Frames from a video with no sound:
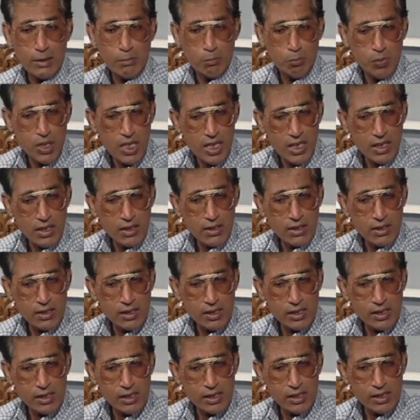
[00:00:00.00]
being the
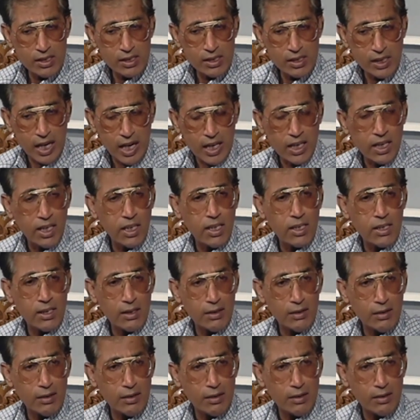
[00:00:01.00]
static
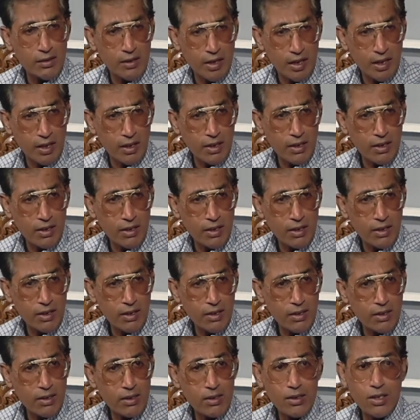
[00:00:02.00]
thing,
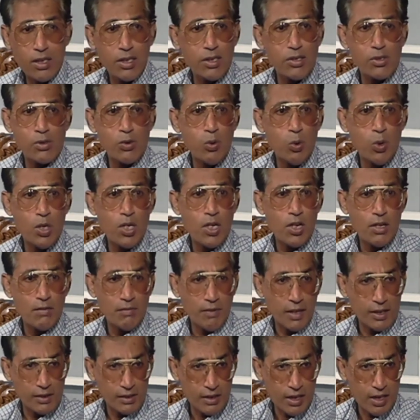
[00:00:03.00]
mm-hmm. there is no need of
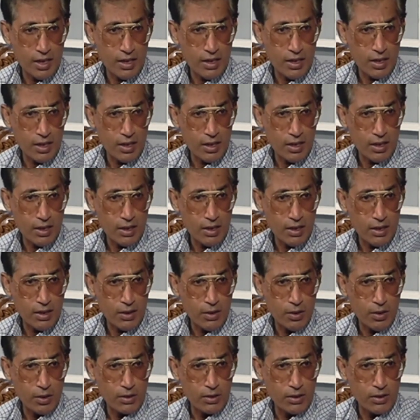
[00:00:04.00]
asking the
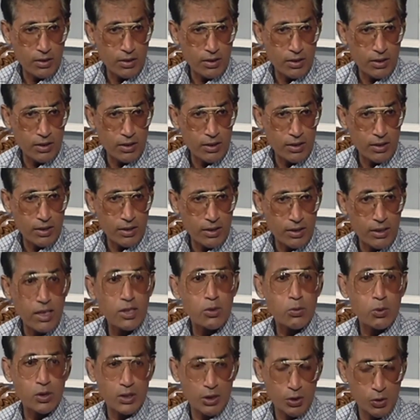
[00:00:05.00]
author.
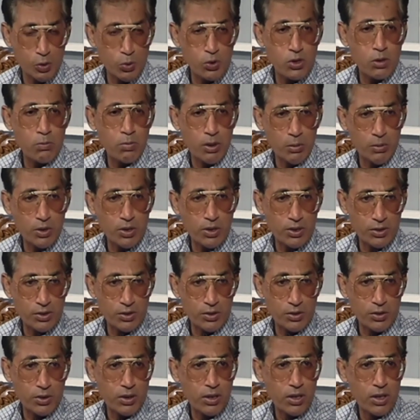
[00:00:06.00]
That's what the usual publishers
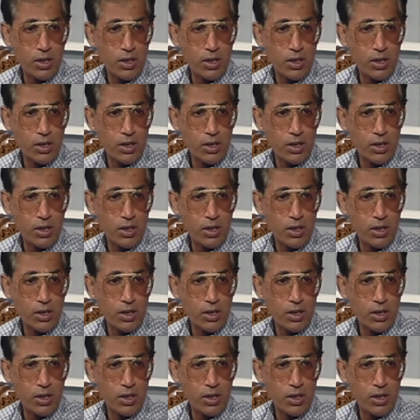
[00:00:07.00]
do.